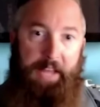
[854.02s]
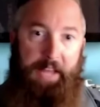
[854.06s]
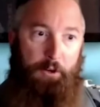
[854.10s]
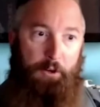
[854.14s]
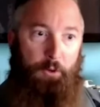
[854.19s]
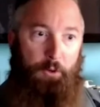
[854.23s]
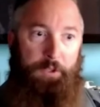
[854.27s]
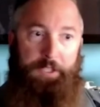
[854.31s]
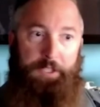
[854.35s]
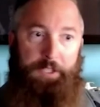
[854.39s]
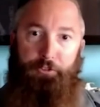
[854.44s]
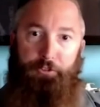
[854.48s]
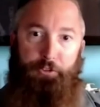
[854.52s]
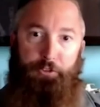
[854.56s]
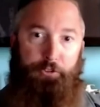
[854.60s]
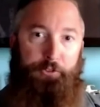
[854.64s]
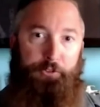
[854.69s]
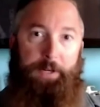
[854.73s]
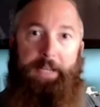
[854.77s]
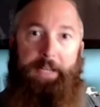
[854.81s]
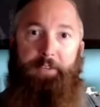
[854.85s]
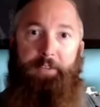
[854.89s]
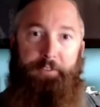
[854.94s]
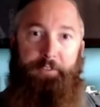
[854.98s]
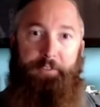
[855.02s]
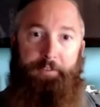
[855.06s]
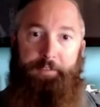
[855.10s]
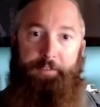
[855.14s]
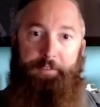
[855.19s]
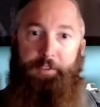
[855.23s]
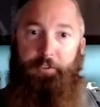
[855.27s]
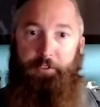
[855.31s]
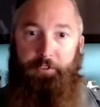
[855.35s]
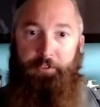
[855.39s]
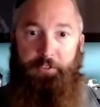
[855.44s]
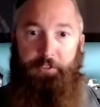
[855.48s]
only is your transfer
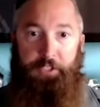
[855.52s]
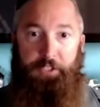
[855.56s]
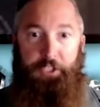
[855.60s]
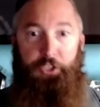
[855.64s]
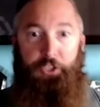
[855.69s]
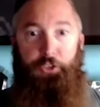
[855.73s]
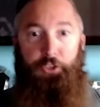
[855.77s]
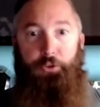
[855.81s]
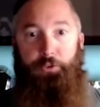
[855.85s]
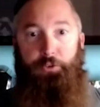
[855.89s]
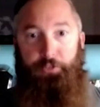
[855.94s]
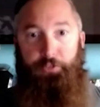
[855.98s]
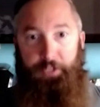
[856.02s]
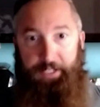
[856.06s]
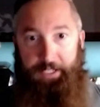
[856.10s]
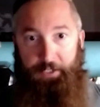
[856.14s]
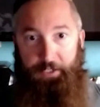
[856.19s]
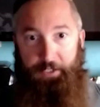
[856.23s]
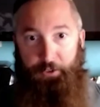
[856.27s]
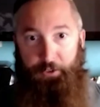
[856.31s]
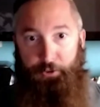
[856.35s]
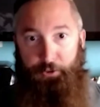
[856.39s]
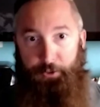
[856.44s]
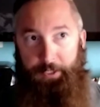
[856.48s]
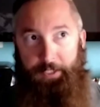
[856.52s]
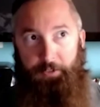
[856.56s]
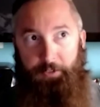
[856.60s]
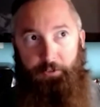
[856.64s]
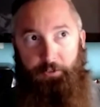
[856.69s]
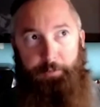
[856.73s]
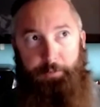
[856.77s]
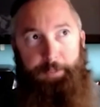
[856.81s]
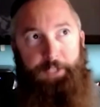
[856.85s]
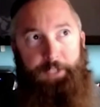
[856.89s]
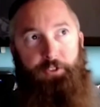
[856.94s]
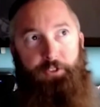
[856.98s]
efficiency hugely
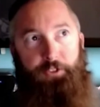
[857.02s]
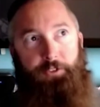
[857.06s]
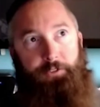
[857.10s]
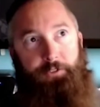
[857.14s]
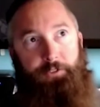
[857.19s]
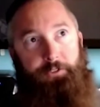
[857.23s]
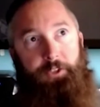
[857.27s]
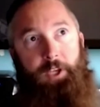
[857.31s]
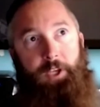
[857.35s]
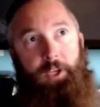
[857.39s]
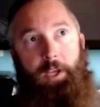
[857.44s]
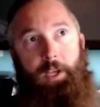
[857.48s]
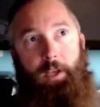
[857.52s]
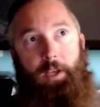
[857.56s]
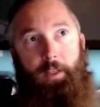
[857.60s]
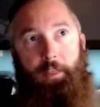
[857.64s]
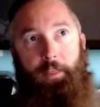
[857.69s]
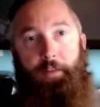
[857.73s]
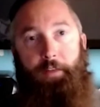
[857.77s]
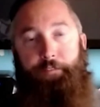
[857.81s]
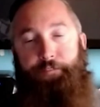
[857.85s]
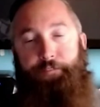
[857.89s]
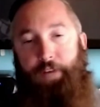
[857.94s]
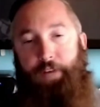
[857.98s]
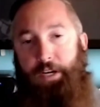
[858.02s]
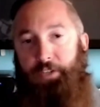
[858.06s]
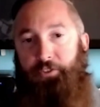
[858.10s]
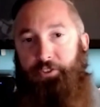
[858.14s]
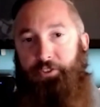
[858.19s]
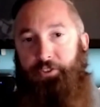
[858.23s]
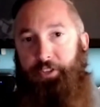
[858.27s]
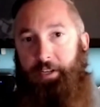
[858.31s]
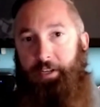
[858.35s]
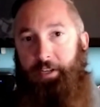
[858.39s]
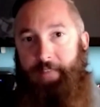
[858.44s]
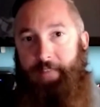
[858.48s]
increased, but just the
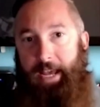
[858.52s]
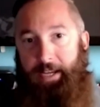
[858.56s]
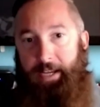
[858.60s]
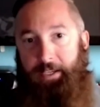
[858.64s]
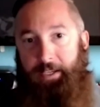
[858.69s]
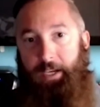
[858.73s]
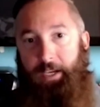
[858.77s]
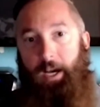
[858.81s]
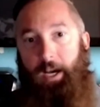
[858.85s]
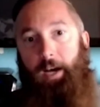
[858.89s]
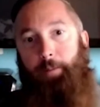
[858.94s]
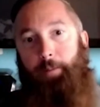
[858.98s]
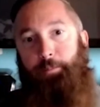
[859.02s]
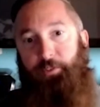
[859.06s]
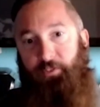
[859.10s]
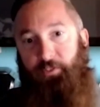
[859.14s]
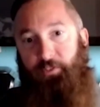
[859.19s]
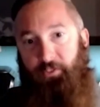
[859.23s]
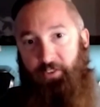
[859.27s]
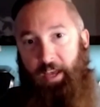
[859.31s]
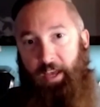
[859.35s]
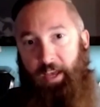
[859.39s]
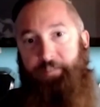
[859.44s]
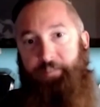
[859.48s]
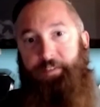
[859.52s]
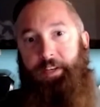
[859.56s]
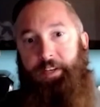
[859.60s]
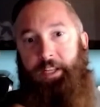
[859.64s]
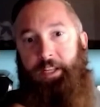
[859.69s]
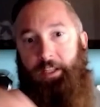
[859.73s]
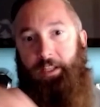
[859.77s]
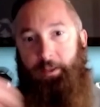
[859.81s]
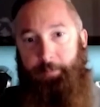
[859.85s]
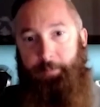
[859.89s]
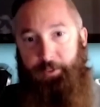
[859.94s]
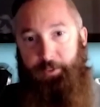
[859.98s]
function of that cup,
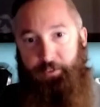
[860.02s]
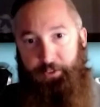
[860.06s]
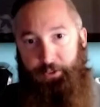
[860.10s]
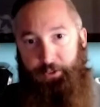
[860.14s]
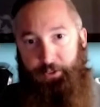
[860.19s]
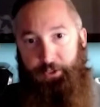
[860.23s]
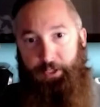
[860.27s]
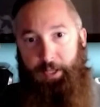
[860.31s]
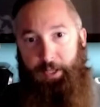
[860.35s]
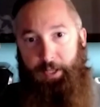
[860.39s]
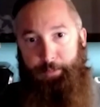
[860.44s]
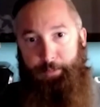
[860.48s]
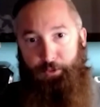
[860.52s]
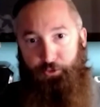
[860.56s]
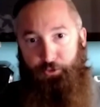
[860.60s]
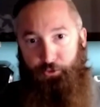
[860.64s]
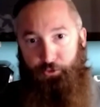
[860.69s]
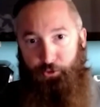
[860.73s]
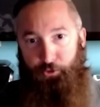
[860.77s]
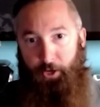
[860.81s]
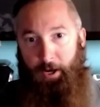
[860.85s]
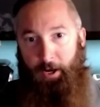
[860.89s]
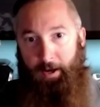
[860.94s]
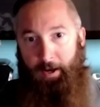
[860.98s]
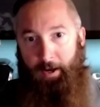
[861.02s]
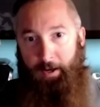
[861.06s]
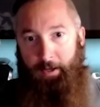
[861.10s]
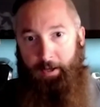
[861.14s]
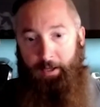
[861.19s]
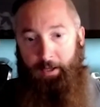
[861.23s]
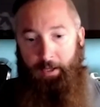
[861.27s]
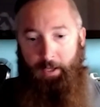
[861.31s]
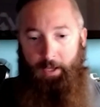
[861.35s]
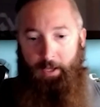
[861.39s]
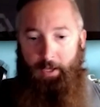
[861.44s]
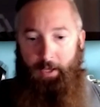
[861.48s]
siphoning the material up a straw.
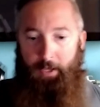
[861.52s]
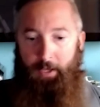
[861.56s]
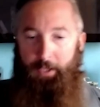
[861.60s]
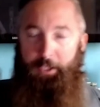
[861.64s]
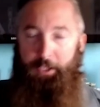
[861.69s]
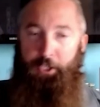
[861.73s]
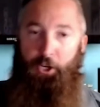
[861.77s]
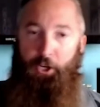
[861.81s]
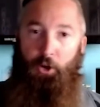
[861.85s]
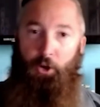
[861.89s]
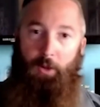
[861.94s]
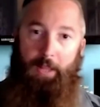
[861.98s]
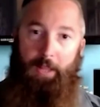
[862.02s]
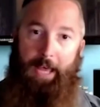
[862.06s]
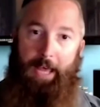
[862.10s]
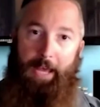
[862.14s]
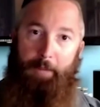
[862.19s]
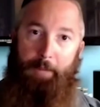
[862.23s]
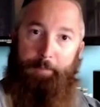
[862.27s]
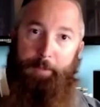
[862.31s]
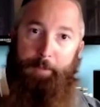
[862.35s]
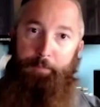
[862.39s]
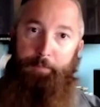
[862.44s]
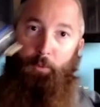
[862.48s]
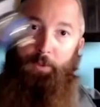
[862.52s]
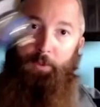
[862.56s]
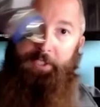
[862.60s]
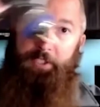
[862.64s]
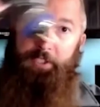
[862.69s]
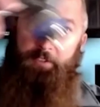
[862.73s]
A lot of people, when you